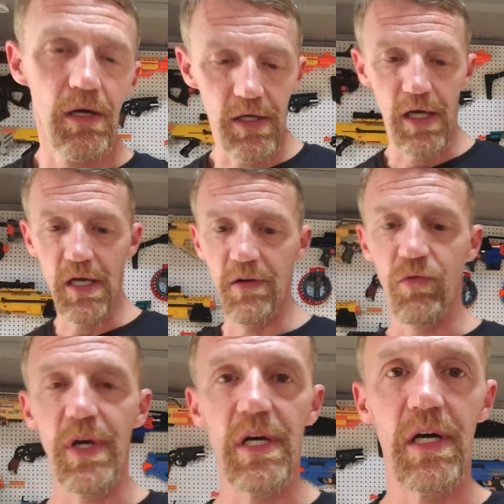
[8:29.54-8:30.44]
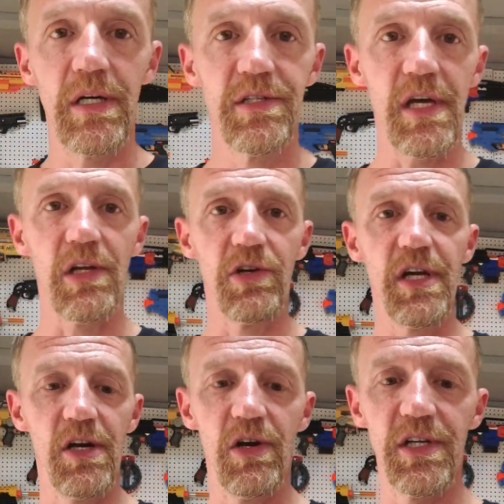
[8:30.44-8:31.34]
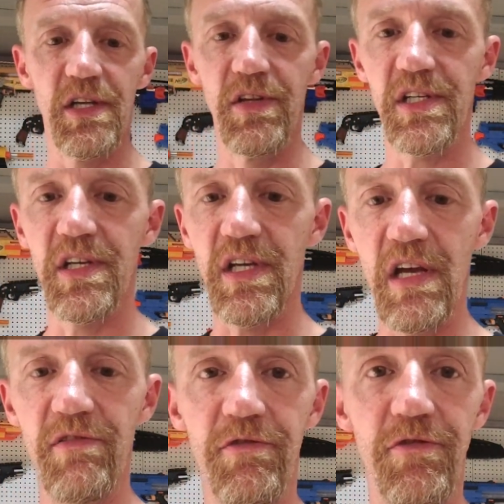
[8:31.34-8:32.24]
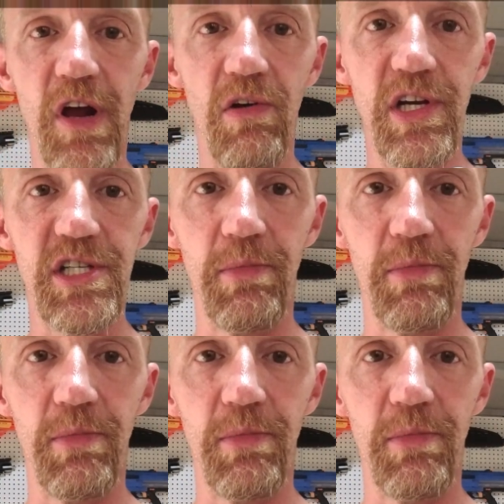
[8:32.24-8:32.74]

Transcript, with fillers: Okay, if we uh, take a look here, like I said, this is a very